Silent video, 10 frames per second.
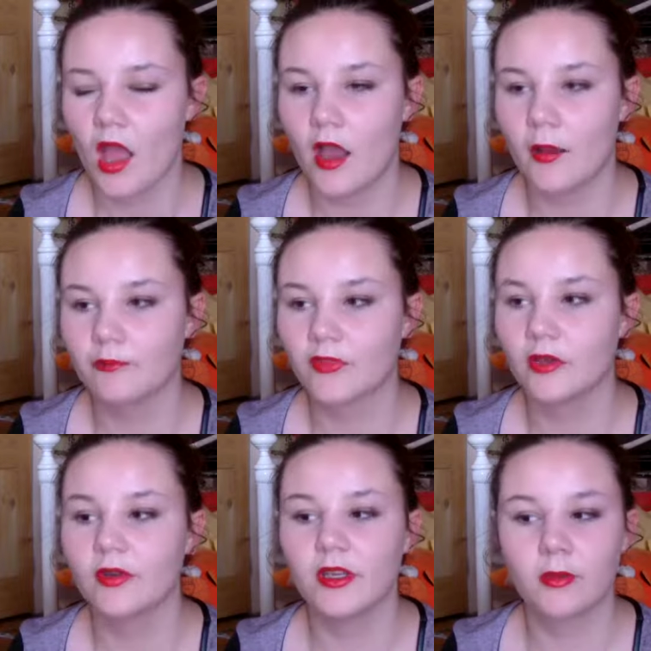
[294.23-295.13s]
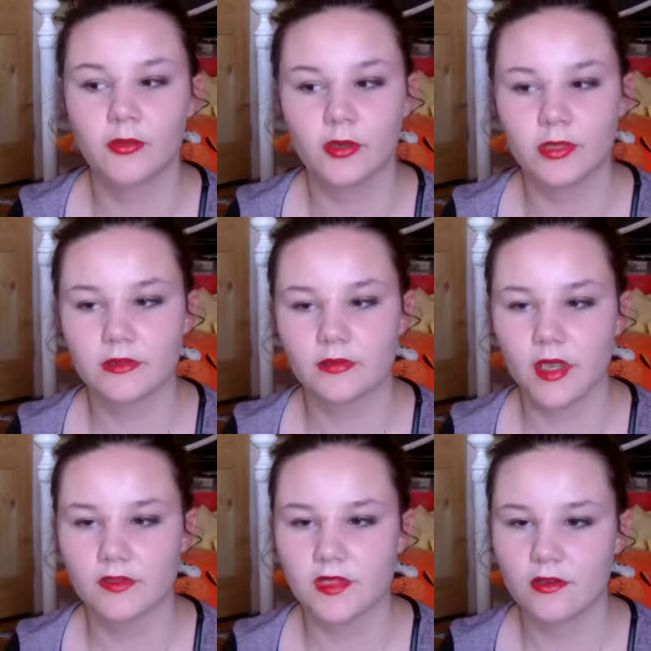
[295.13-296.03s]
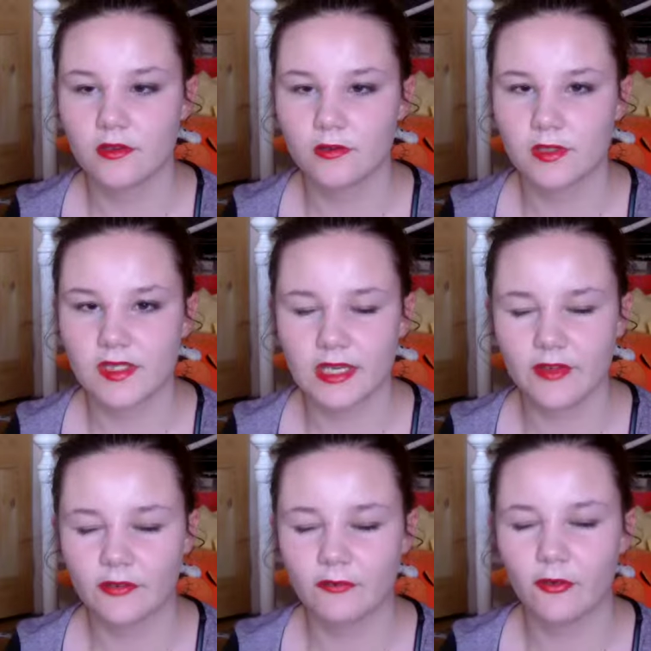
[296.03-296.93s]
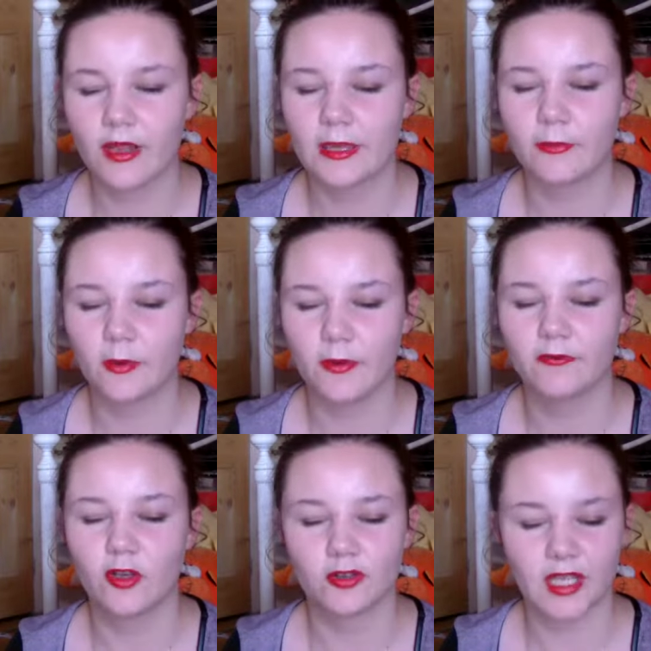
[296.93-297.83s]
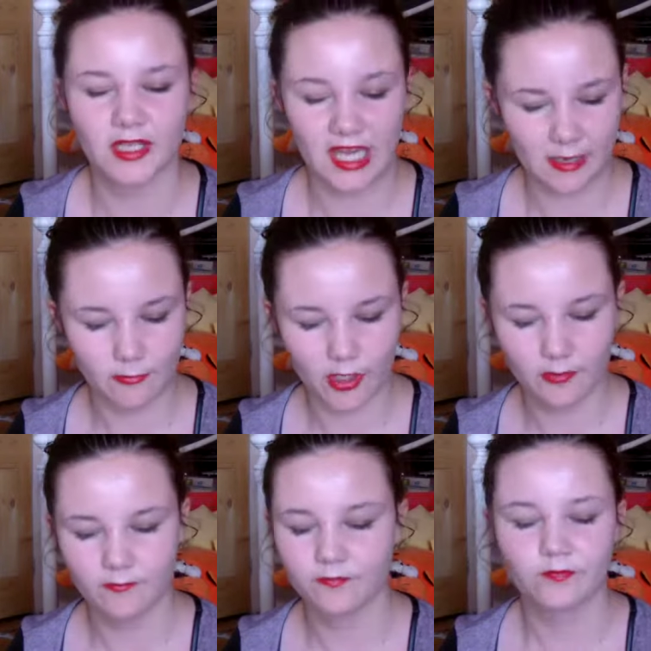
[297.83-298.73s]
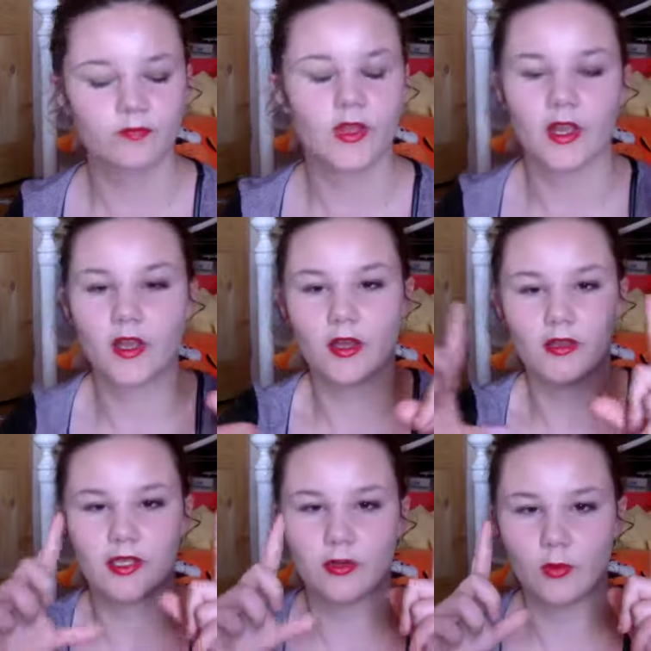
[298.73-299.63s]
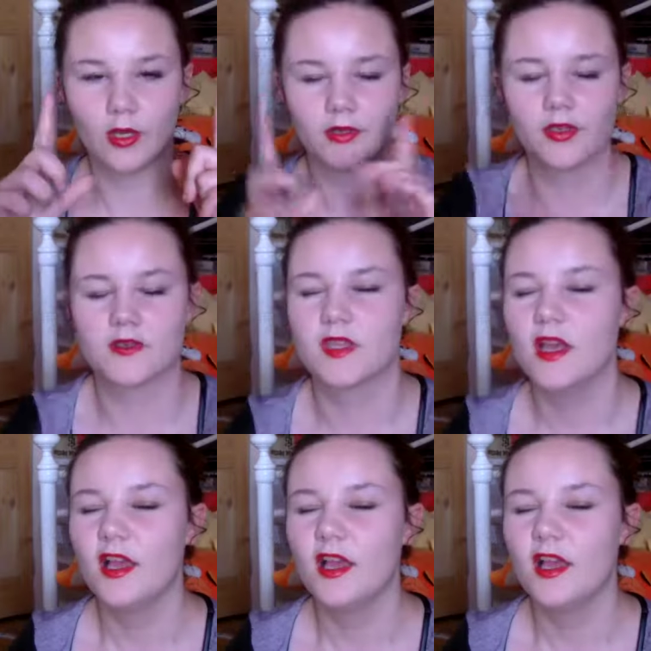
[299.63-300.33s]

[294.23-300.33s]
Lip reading: I'm going to save up for a proper vlogging camera, like a little one, because